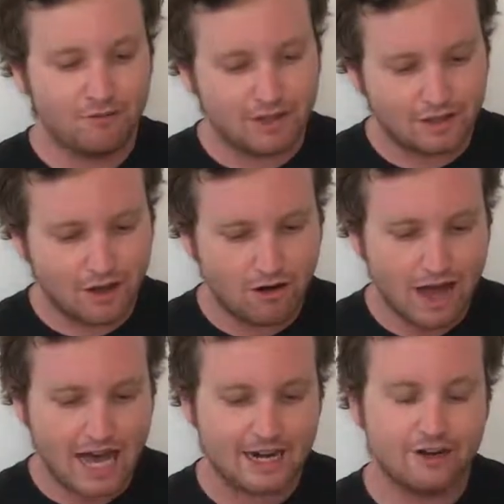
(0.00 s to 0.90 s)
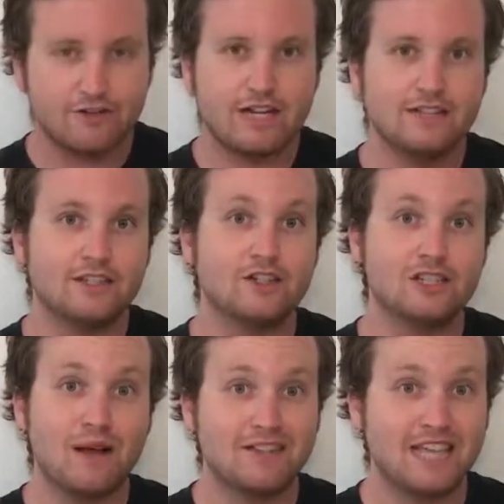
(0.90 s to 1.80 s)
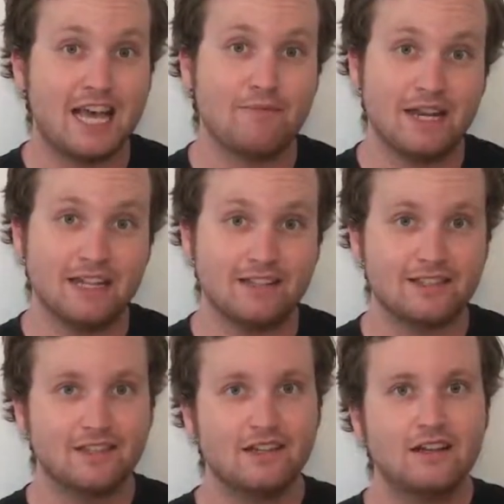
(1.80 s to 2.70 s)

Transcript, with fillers: with no added ingredients in just about 10 minutes.